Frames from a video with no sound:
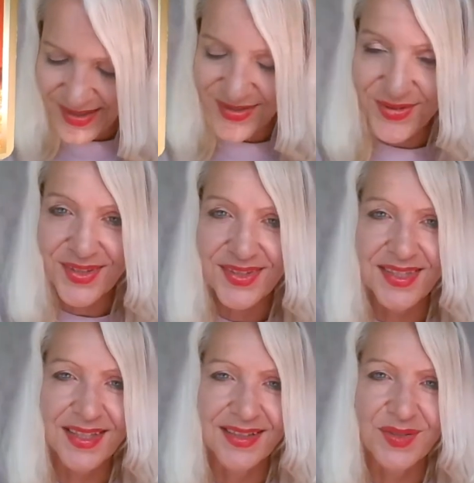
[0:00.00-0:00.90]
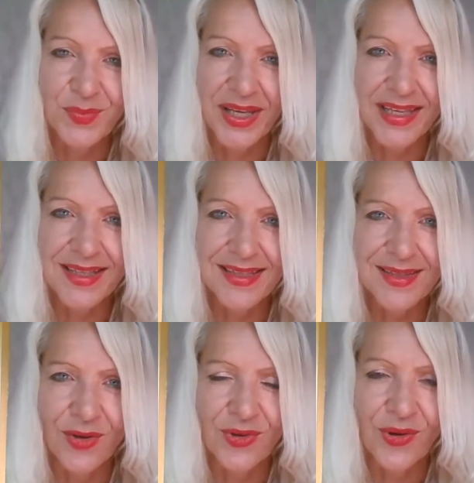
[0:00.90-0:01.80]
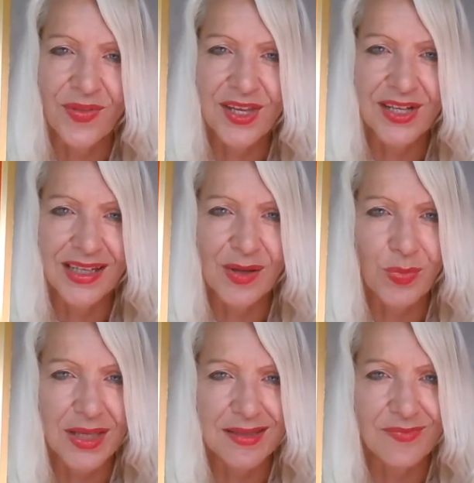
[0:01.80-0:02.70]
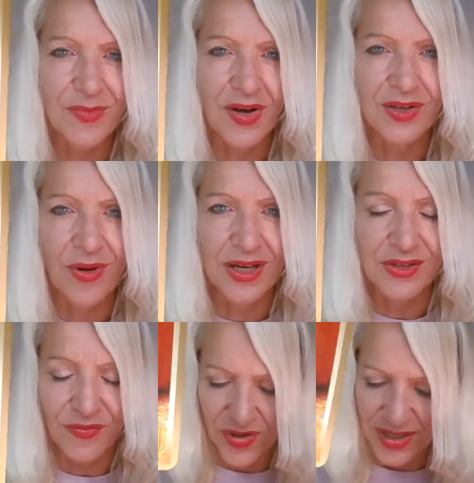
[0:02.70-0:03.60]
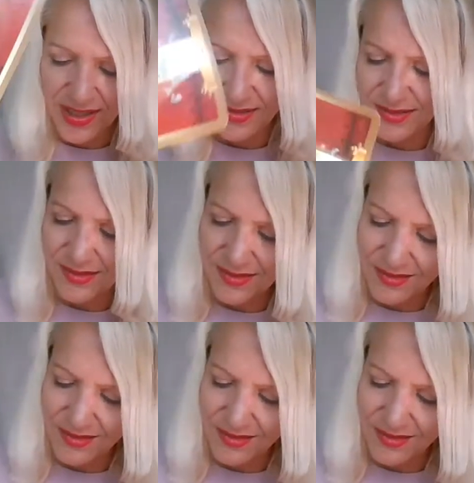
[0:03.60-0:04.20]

It's also sitting under peace, so know that you're going to get peace of mind around your finances.